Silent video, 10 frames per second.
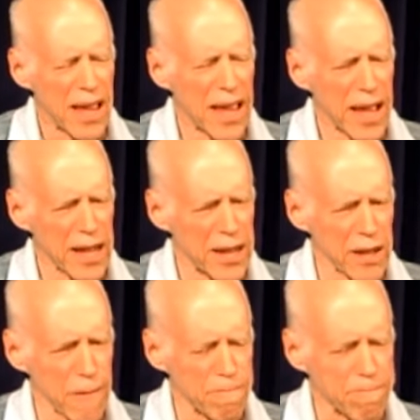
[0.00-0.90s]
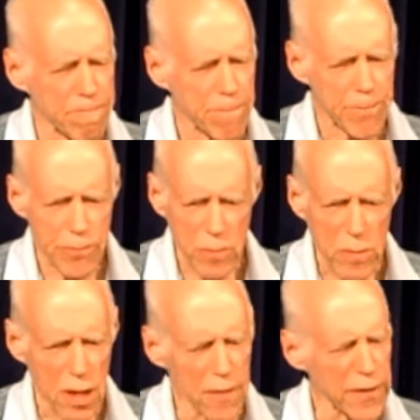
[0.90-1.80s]
And
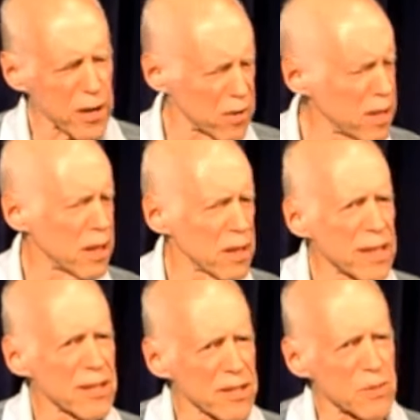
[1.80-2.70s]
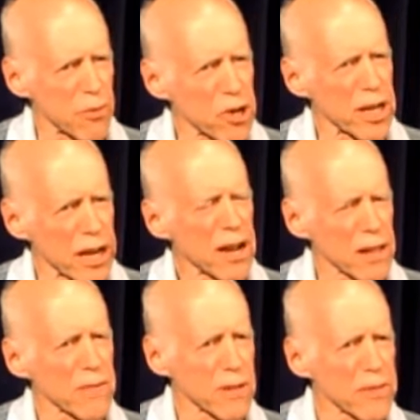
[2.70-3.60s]
I figured, well, this is pretty,
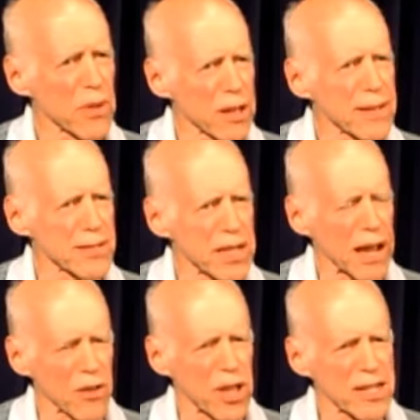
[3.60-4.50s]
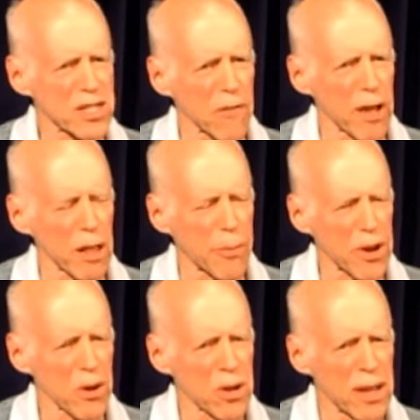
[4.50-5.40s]
see how things develop
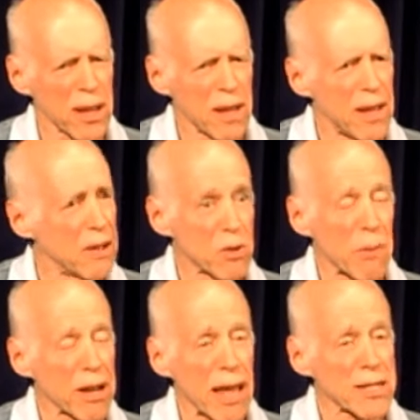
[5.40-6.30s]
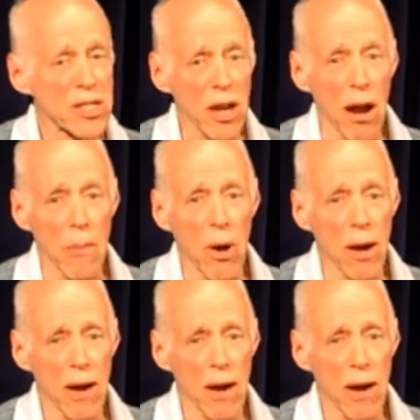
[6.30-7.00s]
here. It was my last job.